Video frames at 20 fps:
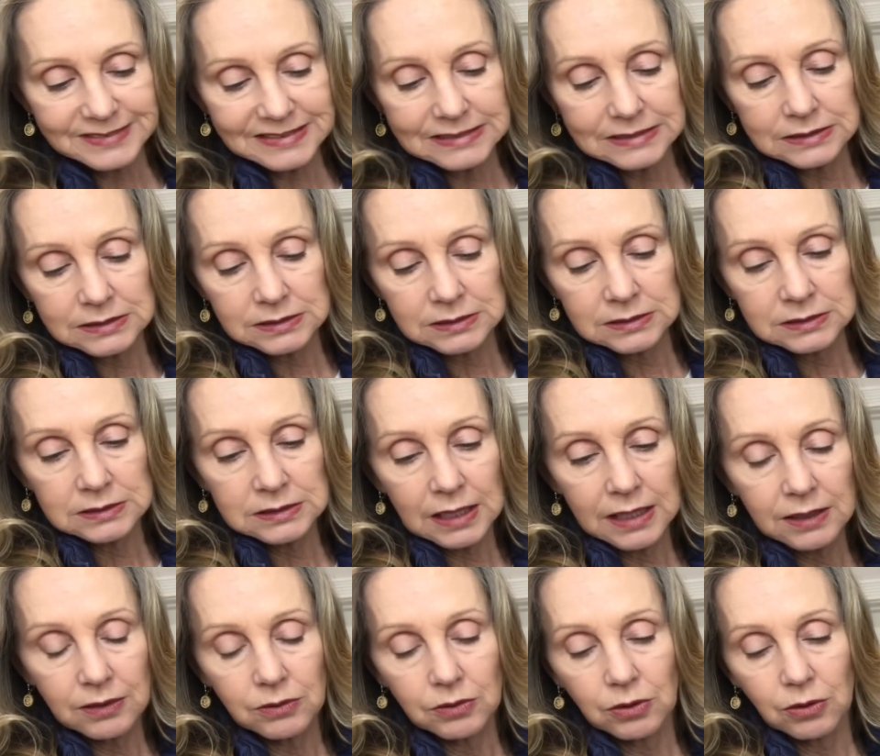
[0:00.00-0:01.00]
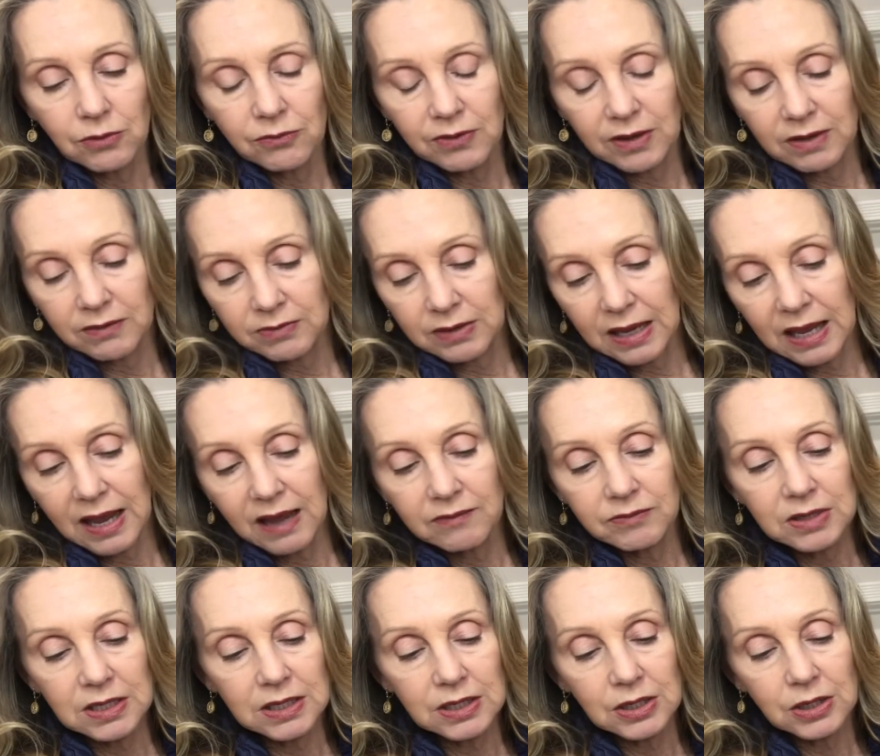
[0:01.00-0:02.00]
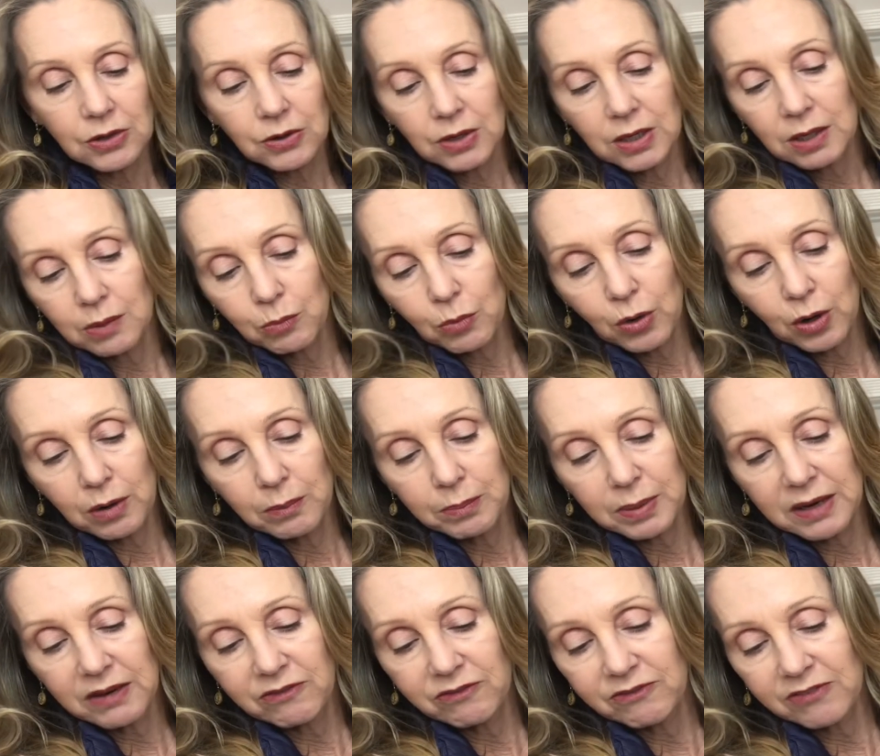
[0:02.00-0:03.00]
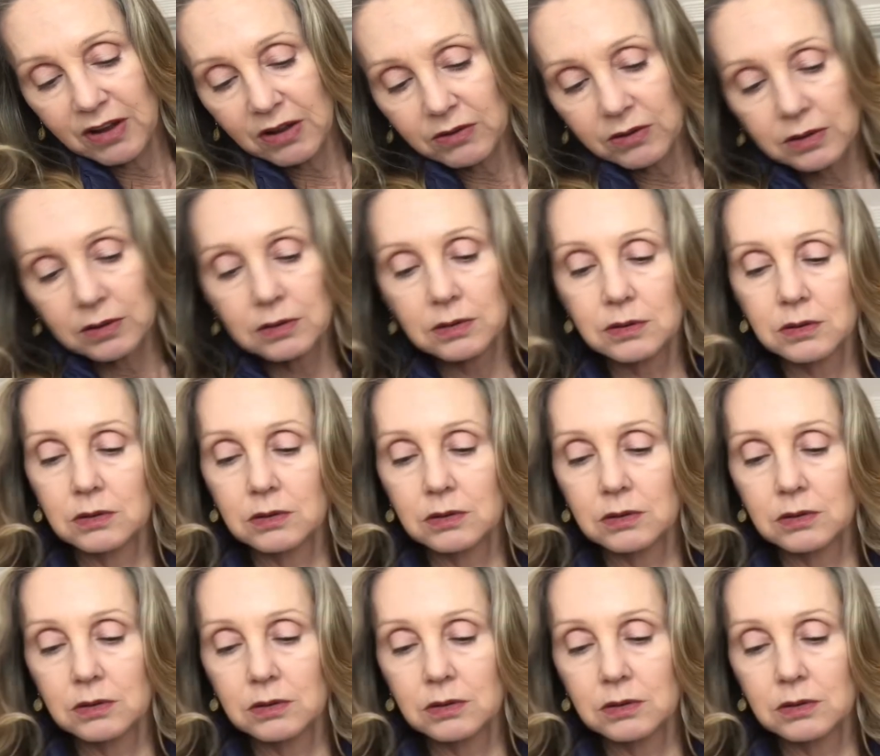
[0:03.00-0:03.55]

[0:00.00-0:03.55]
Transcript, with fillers: um, I don't know if I even have it in here anymore, but it felt